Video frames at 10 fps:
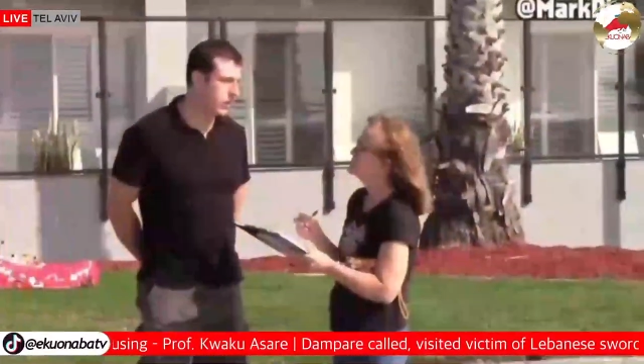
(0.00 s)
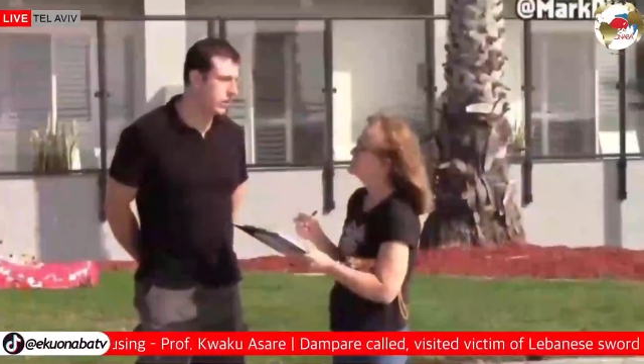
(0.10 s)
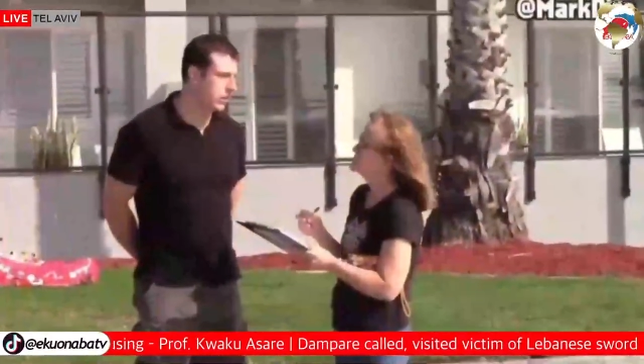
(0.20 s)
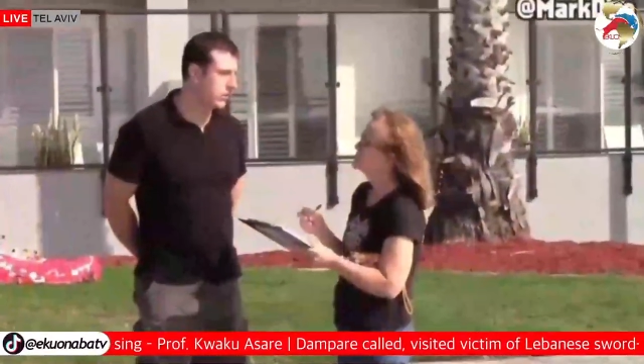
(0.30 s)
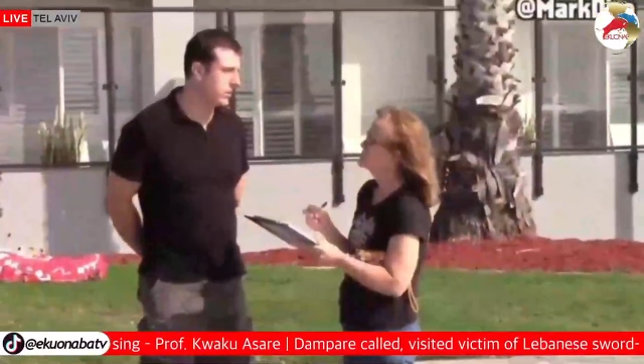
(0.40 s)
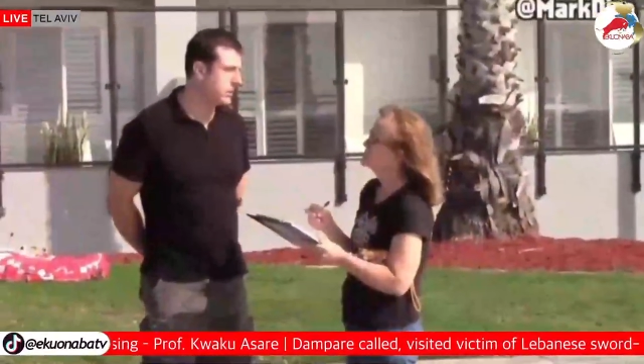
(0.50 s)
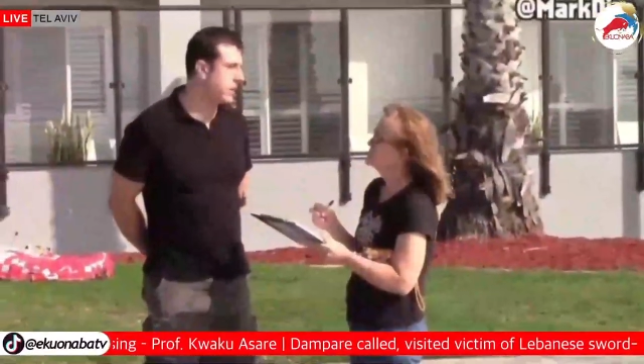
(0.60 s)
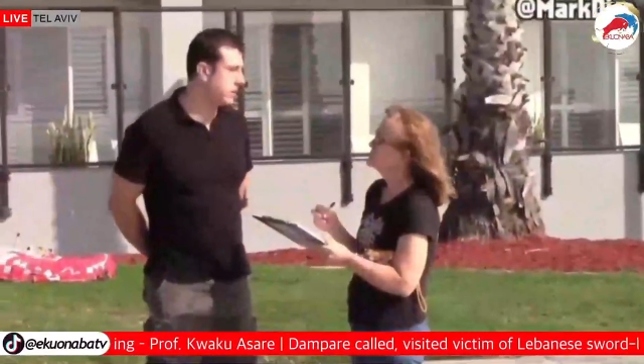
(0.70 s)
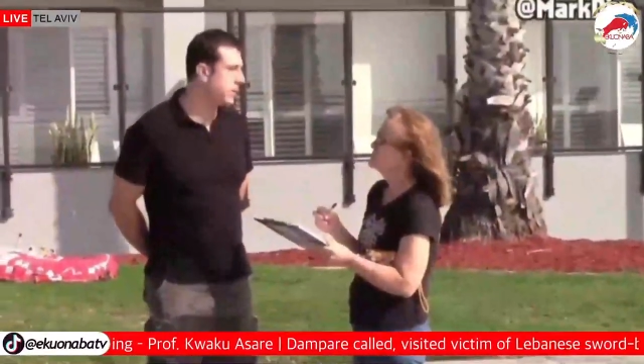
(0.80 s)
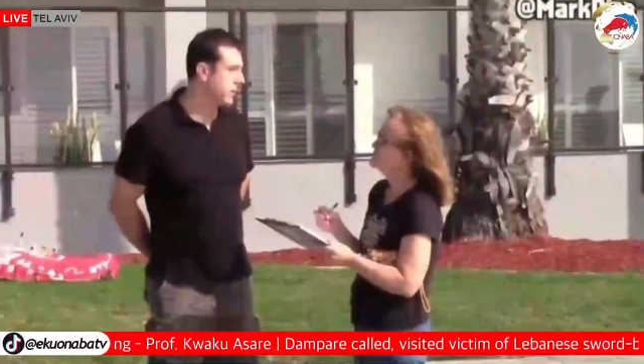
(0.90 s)
you know, it,
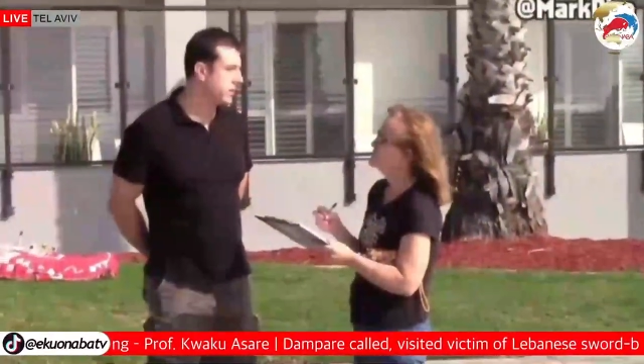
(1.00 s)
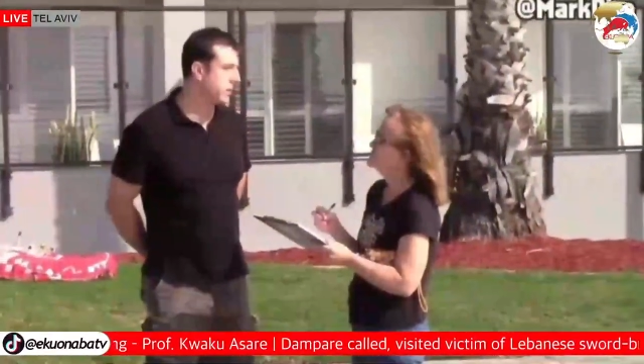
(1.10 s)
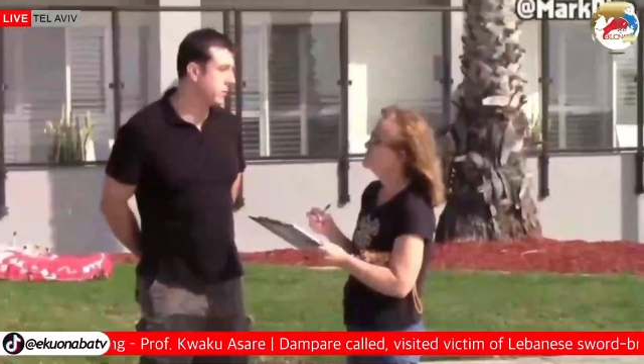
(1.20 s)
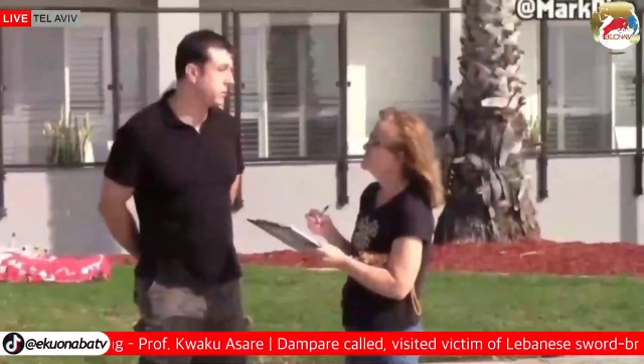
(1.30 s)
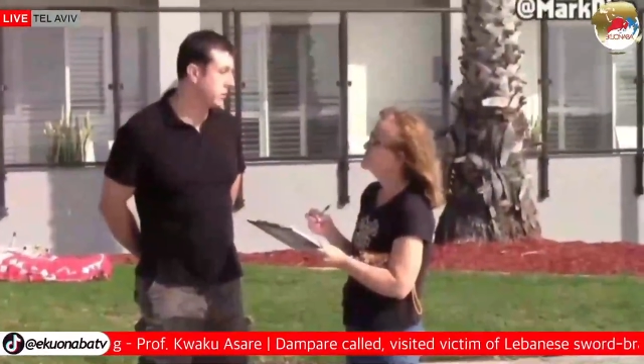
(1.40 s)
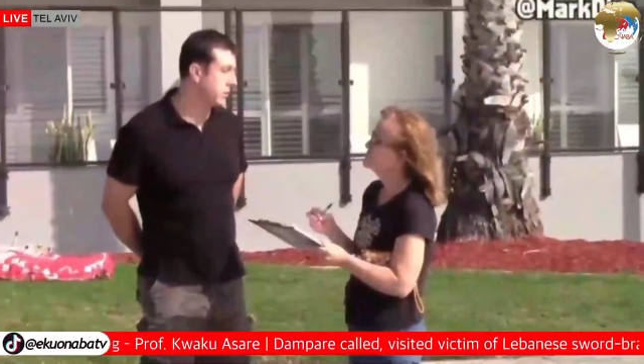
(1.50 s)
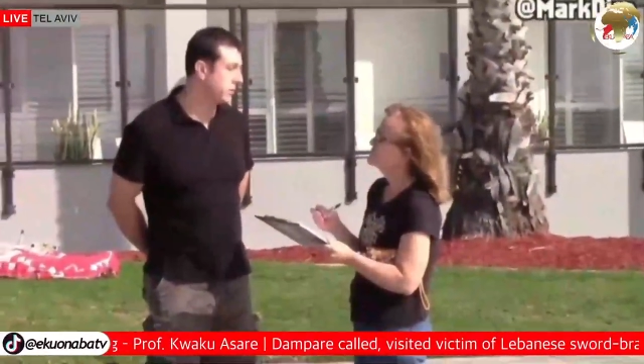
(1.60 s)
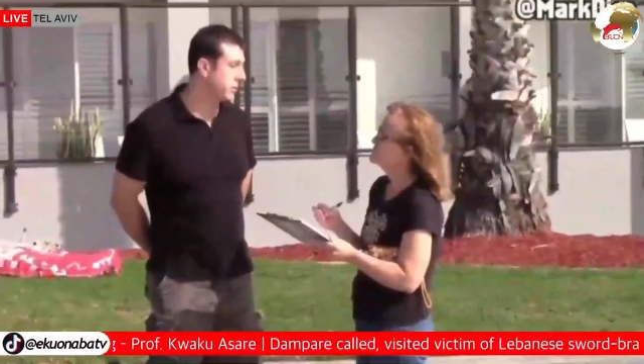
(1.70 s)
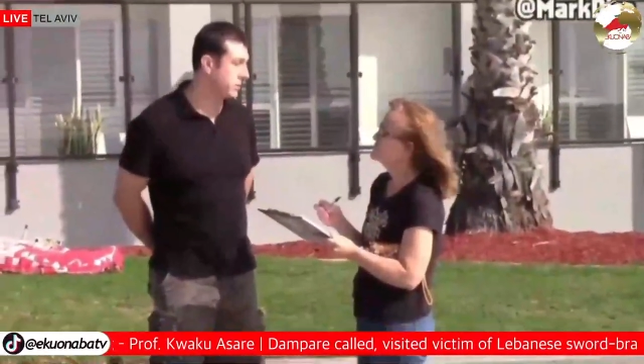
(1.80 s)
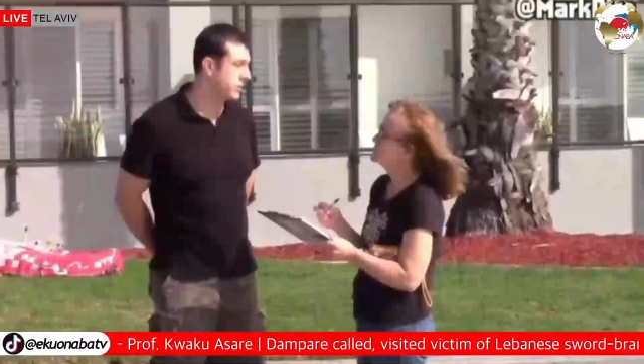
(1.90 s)
it says that the
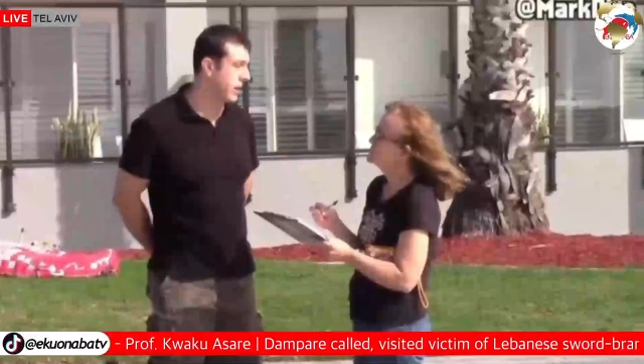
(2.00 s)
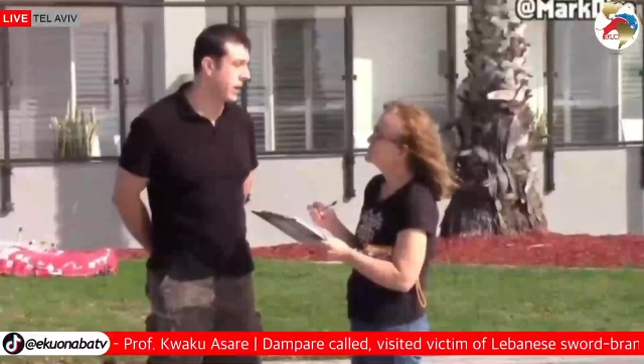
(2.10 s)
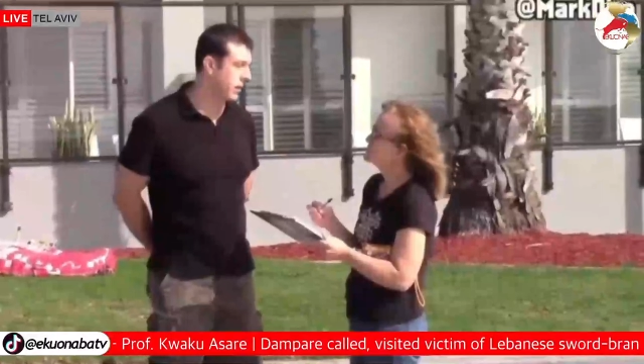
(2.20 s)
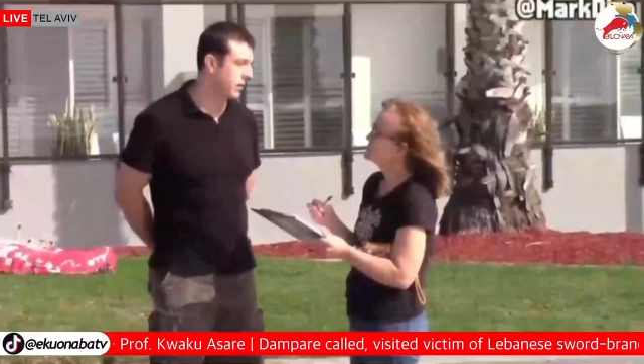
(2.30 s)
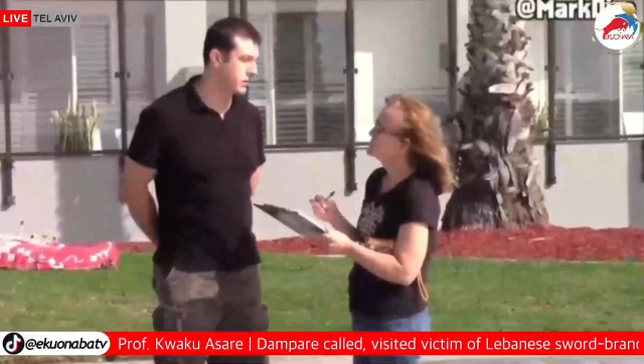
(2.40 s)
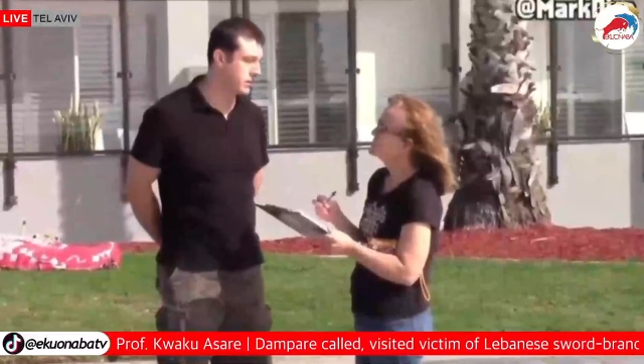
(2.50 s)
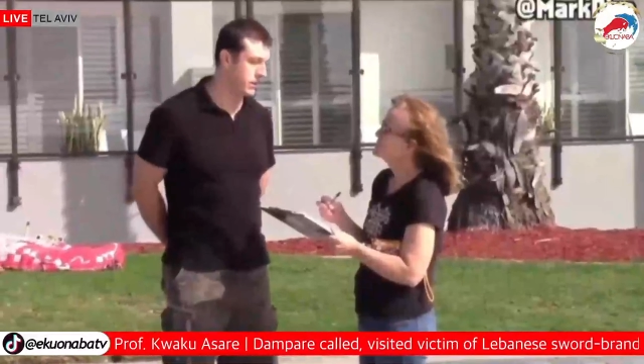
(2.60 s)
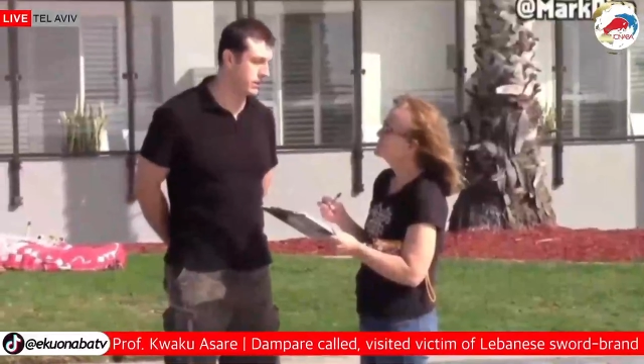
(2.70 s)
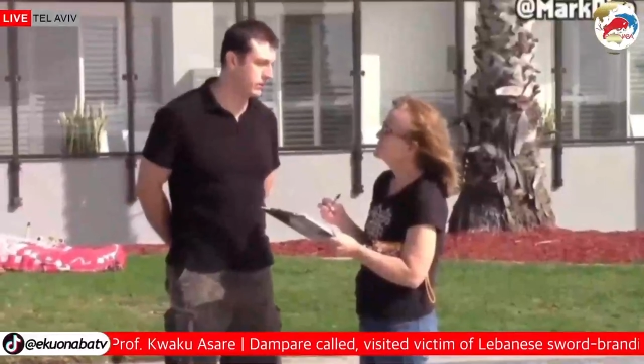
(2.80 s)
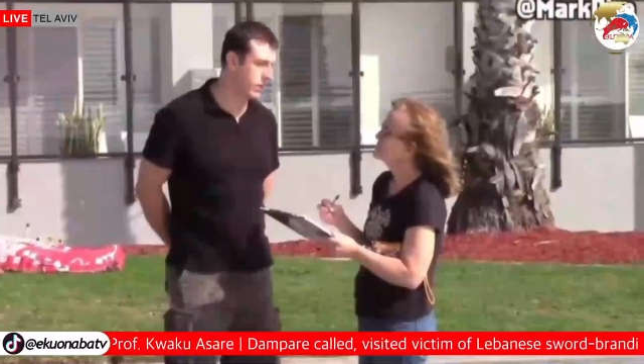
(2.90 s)
Jews conspired
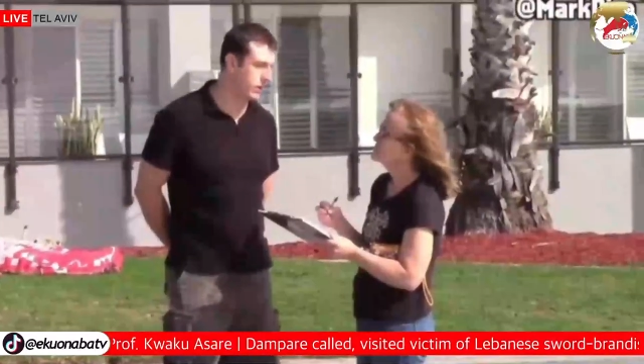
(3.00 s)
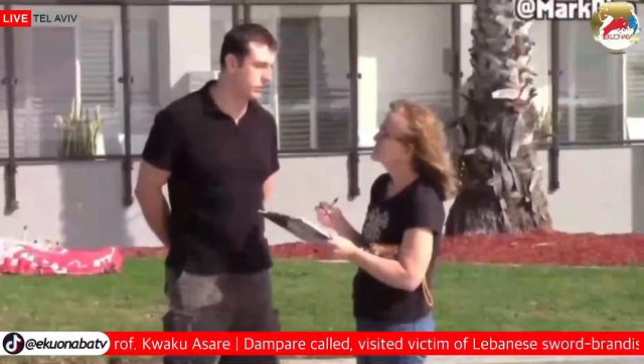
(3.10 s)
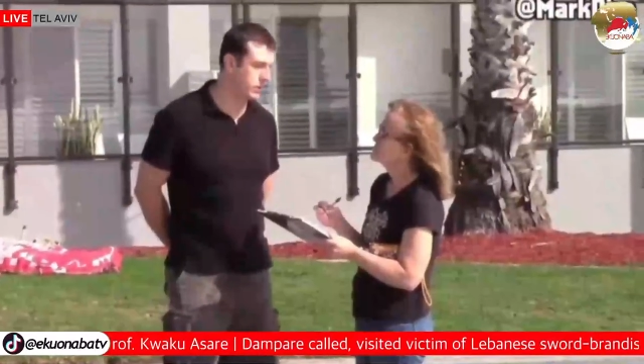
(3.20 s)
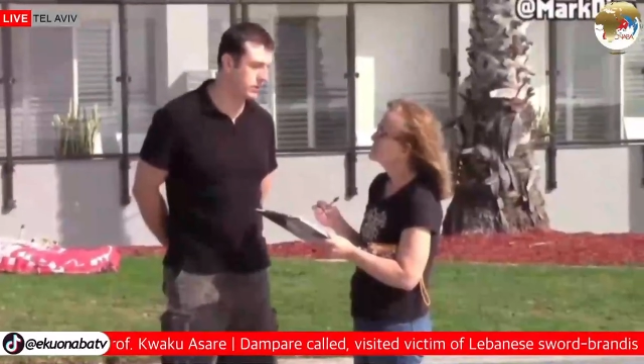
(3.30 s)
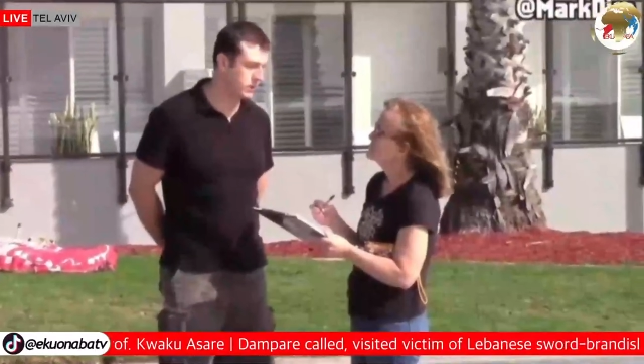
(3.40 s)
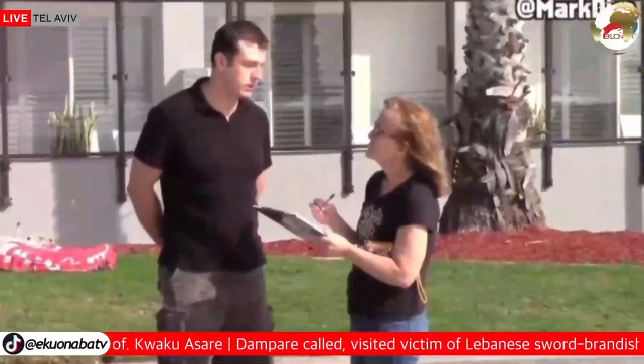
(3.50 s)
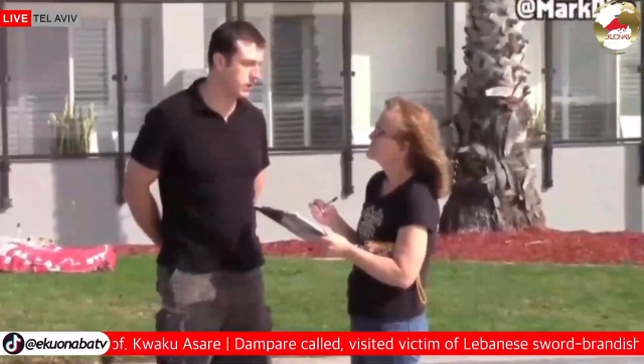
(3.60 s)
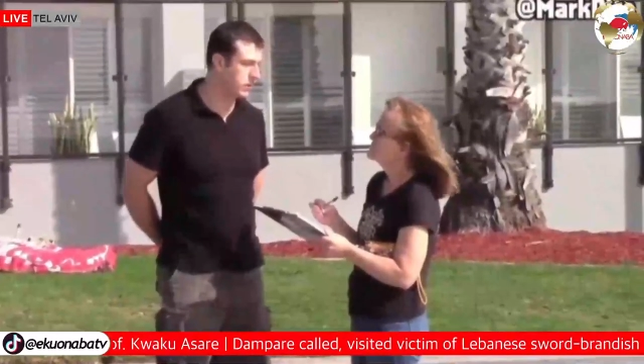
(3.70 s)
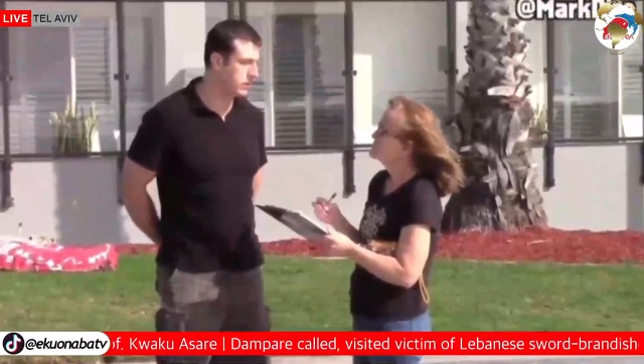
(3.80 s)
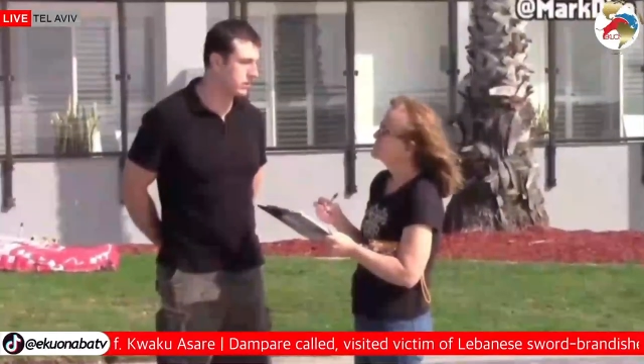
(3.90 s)
to have Jesus
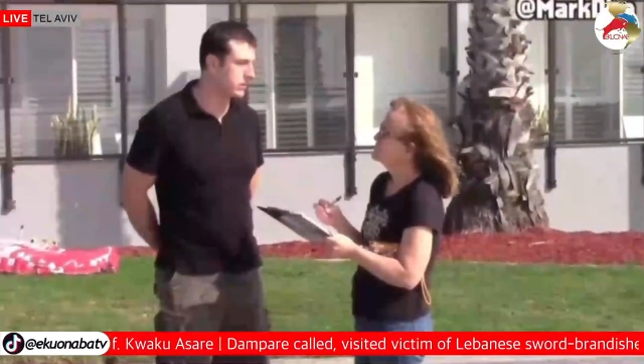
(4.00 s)
killed.